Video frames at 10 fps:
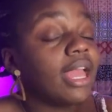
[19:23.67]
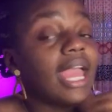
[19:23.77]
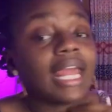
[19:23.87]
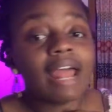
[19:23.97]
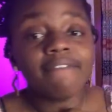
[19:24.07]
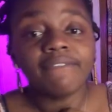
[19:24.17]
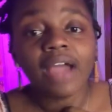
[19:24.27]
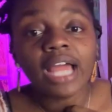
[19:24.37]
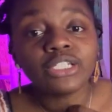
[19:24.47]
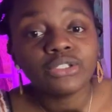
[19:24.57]
And
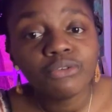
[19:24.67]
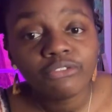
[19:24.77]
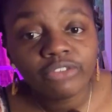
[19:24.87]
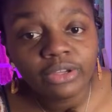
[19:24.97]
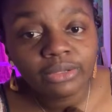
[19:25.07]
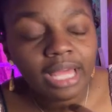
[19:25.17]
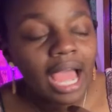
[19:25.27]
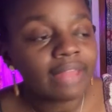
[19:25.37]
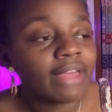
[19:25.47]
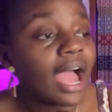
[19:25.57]
I do feel
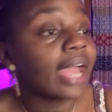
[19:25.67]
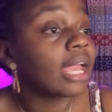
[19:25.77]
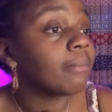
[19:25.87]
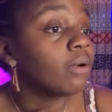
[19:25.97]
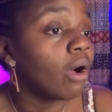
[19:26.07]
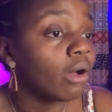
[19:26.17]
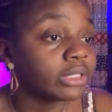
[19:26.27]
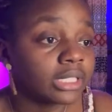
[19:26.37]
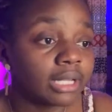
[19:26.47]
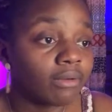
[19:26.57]
that I am called
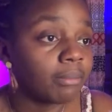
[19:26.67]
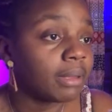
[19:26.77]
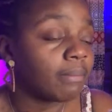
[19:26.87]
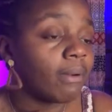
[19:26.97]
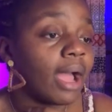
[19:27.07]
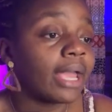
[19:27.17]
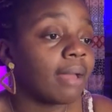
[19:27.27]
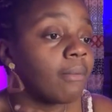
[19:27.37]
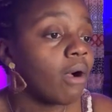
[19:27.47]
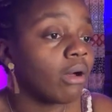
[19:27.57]
to love on people. I
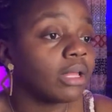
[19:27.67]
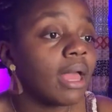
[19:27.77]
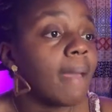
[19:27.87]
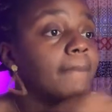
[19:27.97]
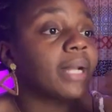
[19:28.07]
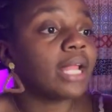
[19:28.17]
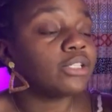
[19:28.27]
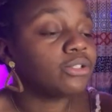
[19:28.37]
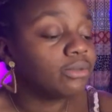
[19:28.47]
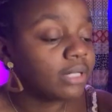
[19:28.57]
am called, but I
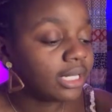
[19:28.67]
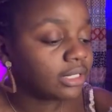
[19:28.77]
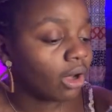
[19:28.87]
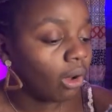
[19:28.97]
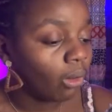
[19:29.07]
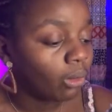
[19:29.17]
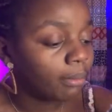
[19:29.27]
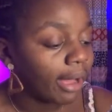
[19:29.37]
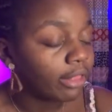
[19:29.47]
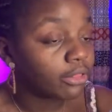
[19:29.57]
do need to hold
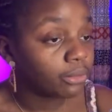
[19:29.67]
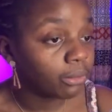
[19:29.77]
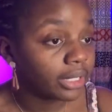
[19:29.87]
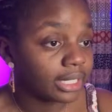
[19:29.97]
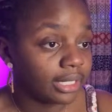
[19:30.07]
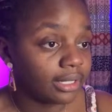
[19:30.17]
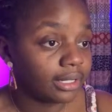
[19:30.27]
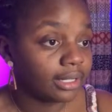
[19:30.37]
my authority